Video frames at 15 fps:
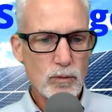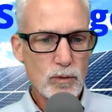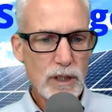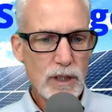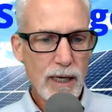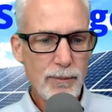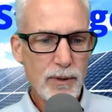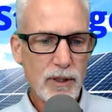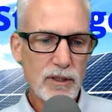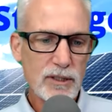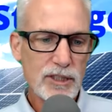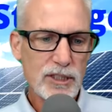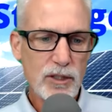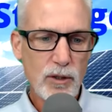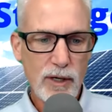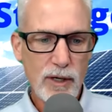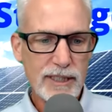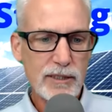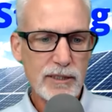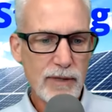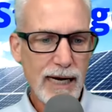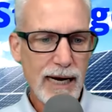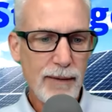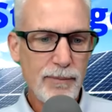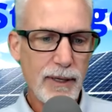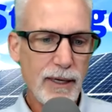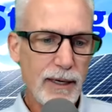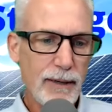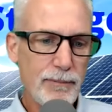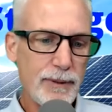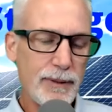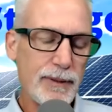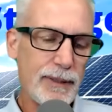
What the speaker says: couple stories to wrap up.